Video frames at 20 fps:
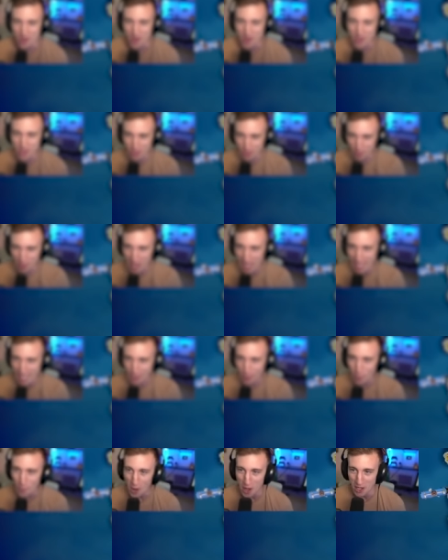third of the way to
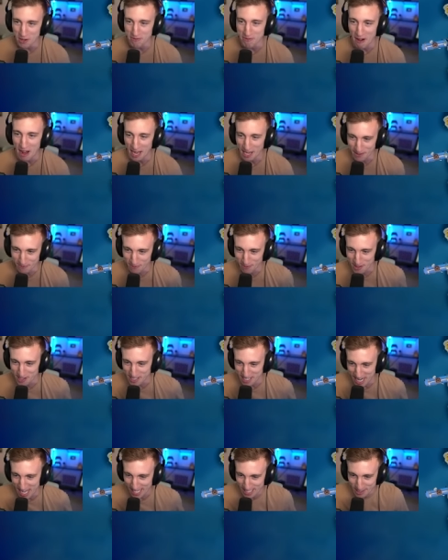qualifying for the
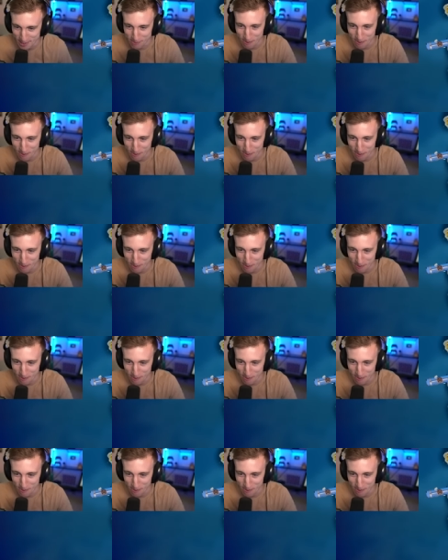next